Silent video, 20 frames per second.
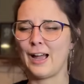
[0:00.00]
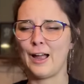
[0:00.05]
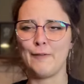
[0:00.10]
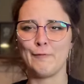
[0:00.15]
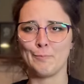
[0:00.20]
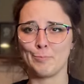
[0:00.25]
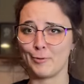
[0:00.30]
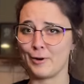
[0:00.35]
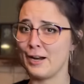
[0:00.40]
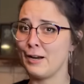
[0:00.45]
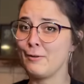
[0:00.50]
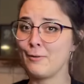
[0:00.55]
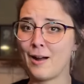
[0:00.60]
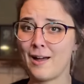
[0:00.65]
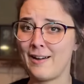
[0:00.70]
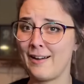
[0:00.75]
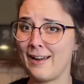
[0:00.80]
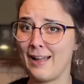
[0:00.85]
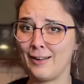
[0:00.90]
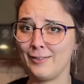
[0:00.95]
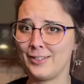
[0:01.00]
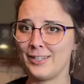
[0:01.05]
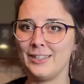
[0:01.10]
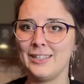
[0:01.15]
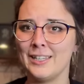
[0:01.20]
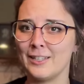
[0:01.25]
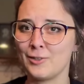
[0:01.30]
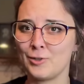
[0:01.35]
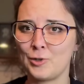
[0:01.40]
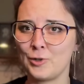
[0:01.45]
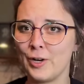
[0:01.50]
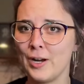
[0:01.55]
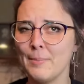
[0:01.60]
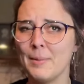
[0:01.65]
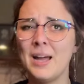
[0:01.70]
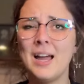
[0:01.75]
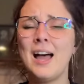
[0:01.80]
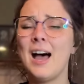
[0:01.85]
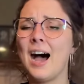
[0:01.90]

I've brain rotted out to the extreme.